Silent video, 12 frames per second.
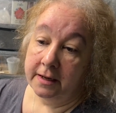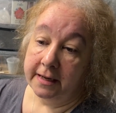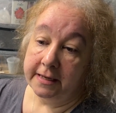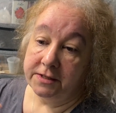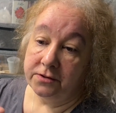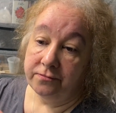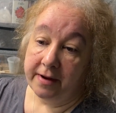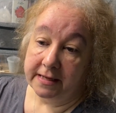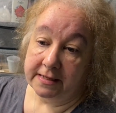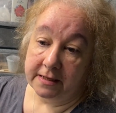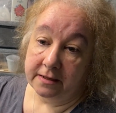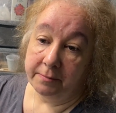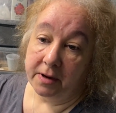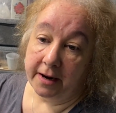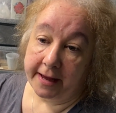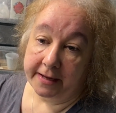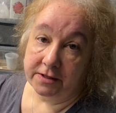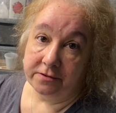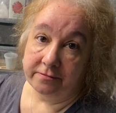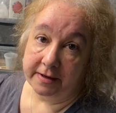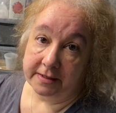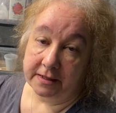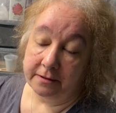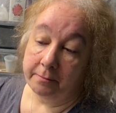is the resin. Part A is the
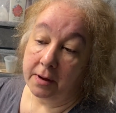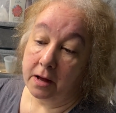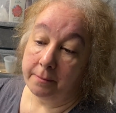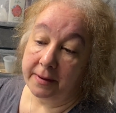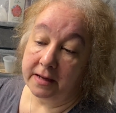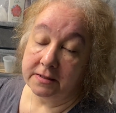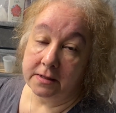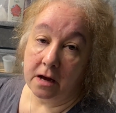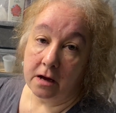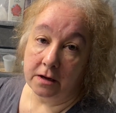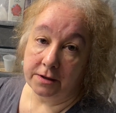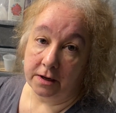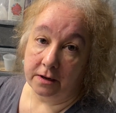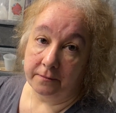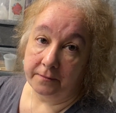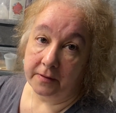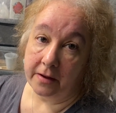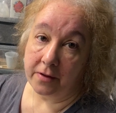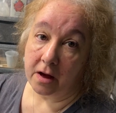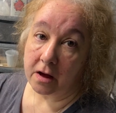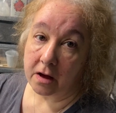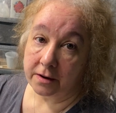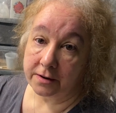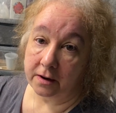resin. Part B is the hardener. Now the
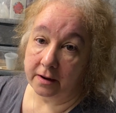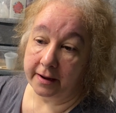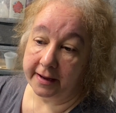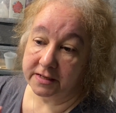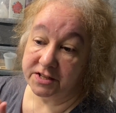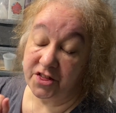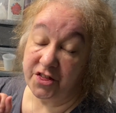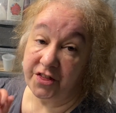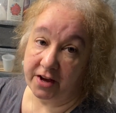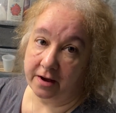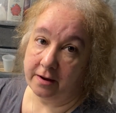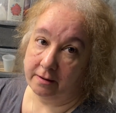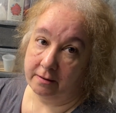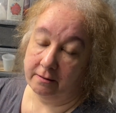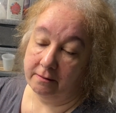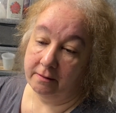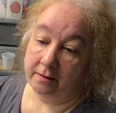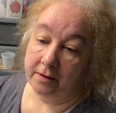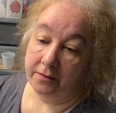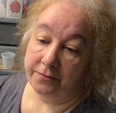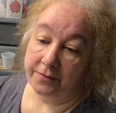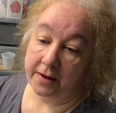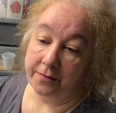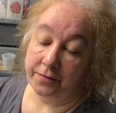hardener is thicker
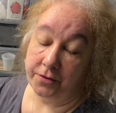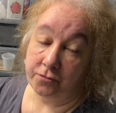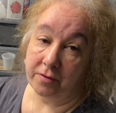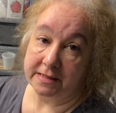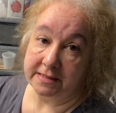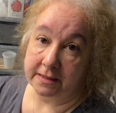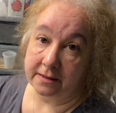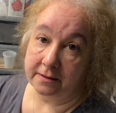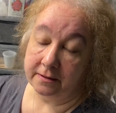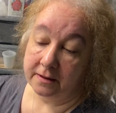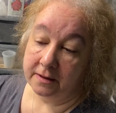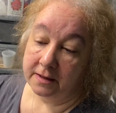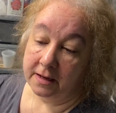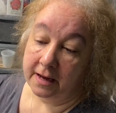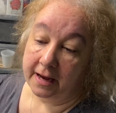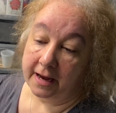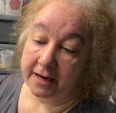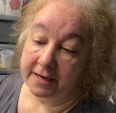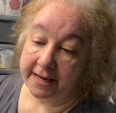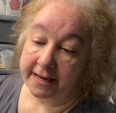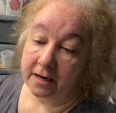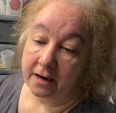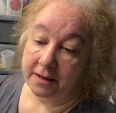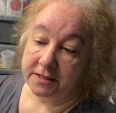than the resin, and
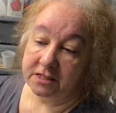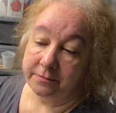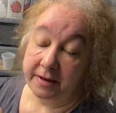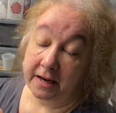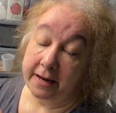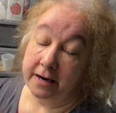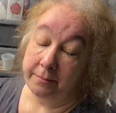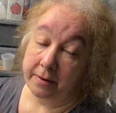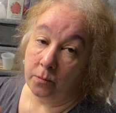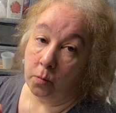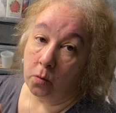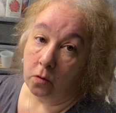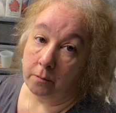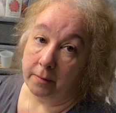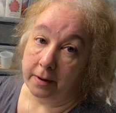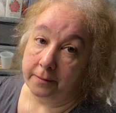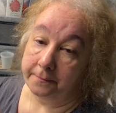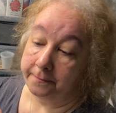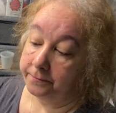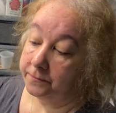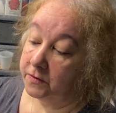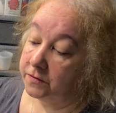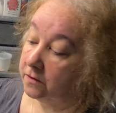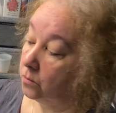it likes to be a little bit warmer.
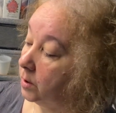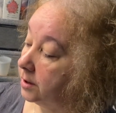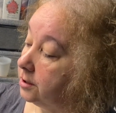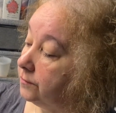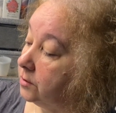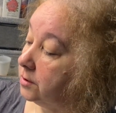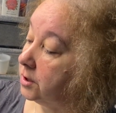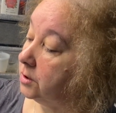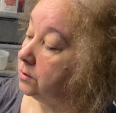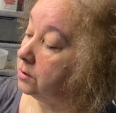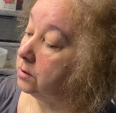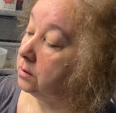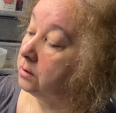So when you've got your